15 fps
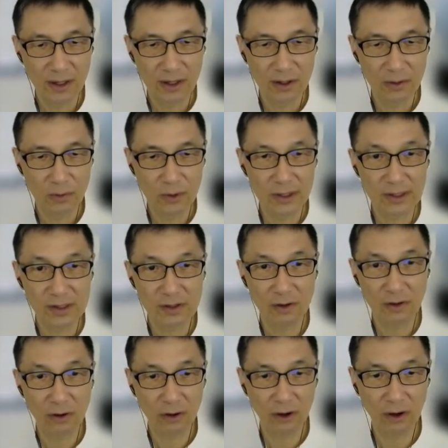with a
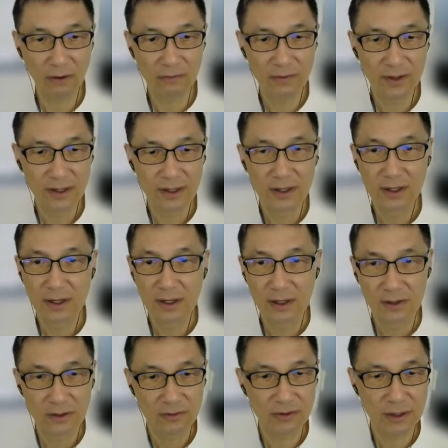score of
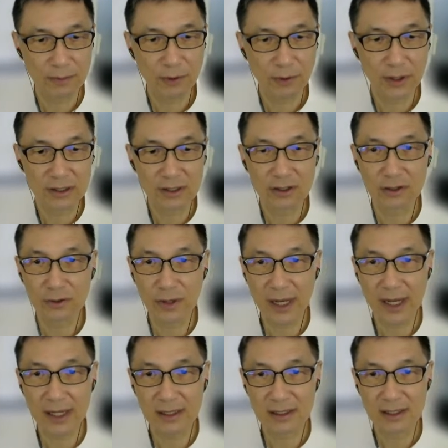
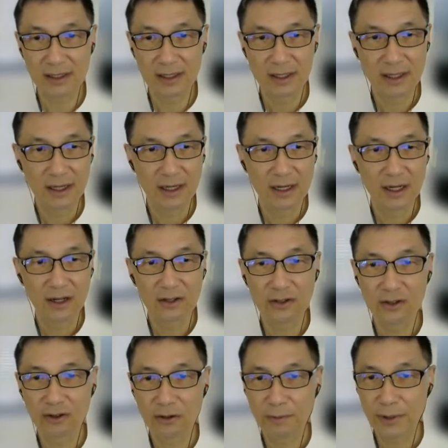3.28,
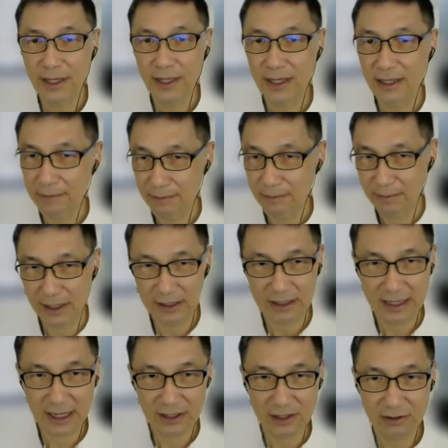European
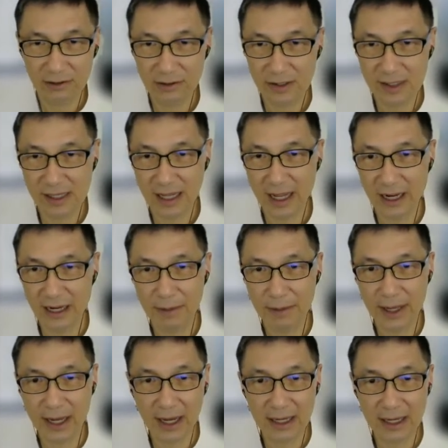multinationals slightly
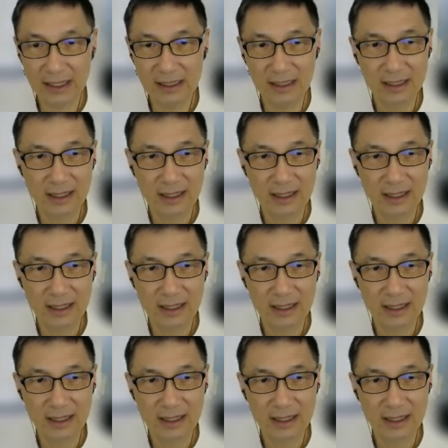behind,